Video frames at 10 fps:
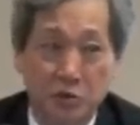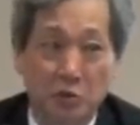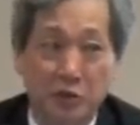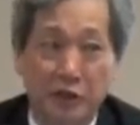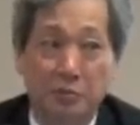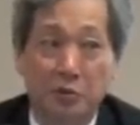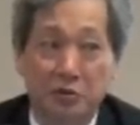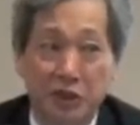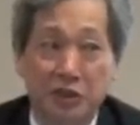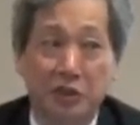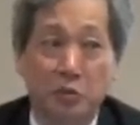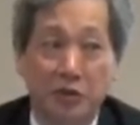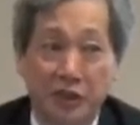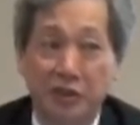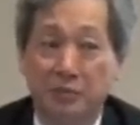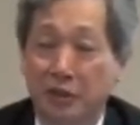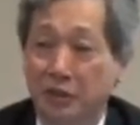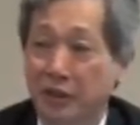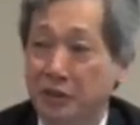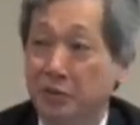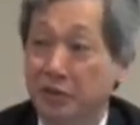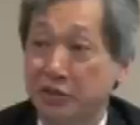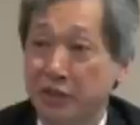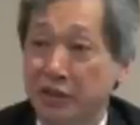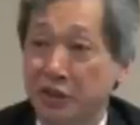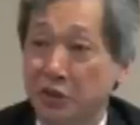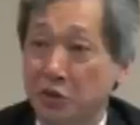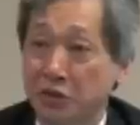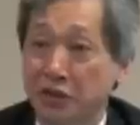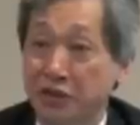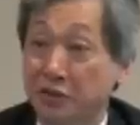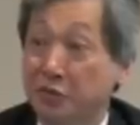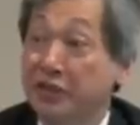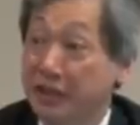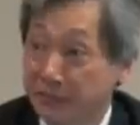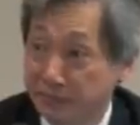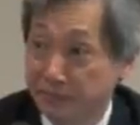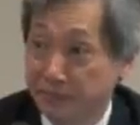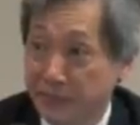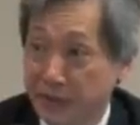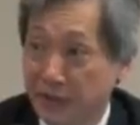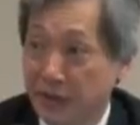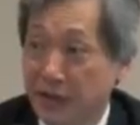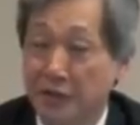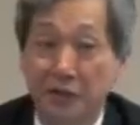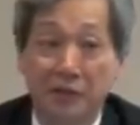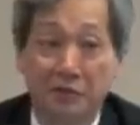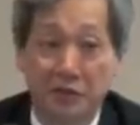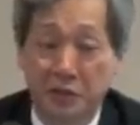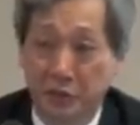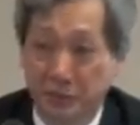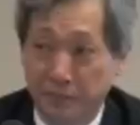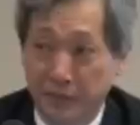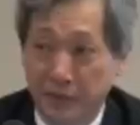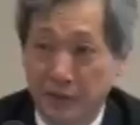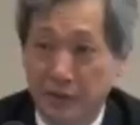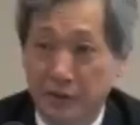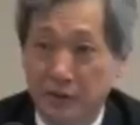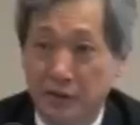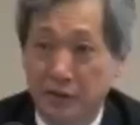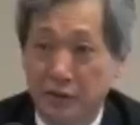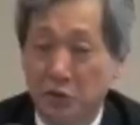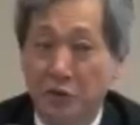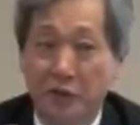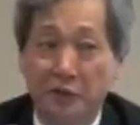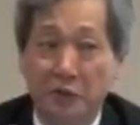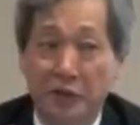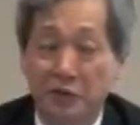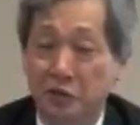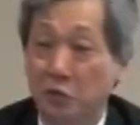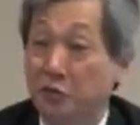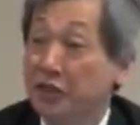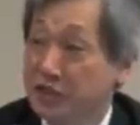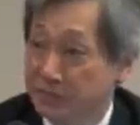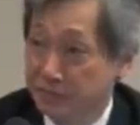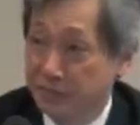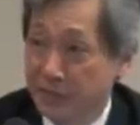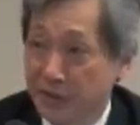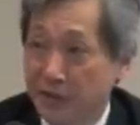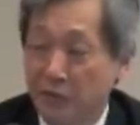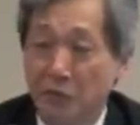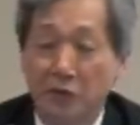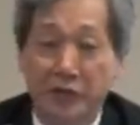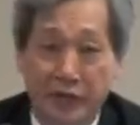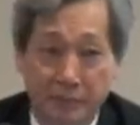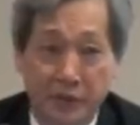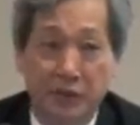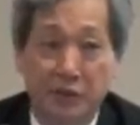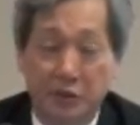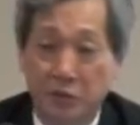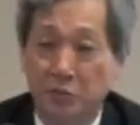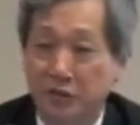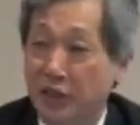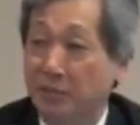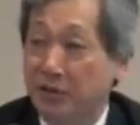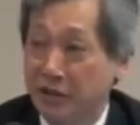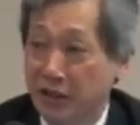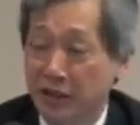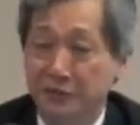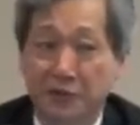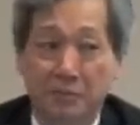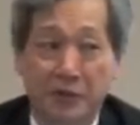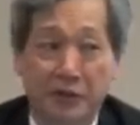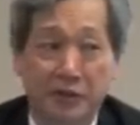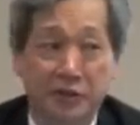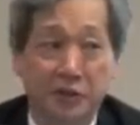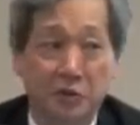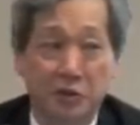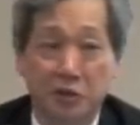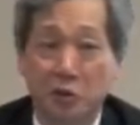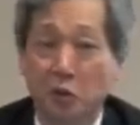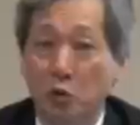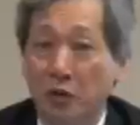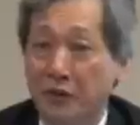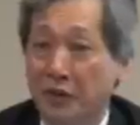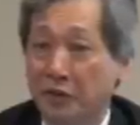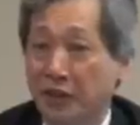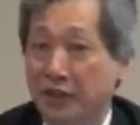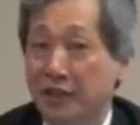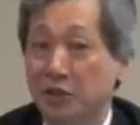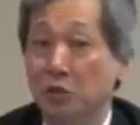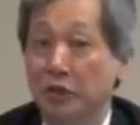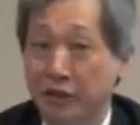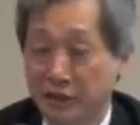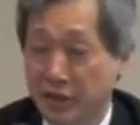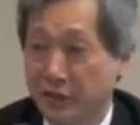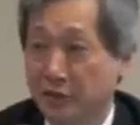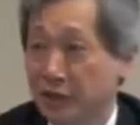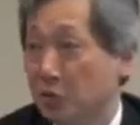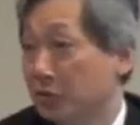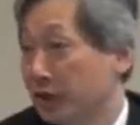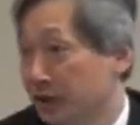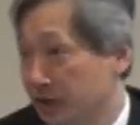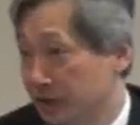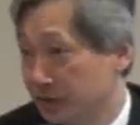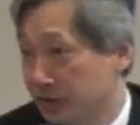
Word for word: so their position within the multilateral institution is increasing. and their leverage too. So therefore, there is no reason for them to step aside from their institution so long as they are not isolated and they are not contained.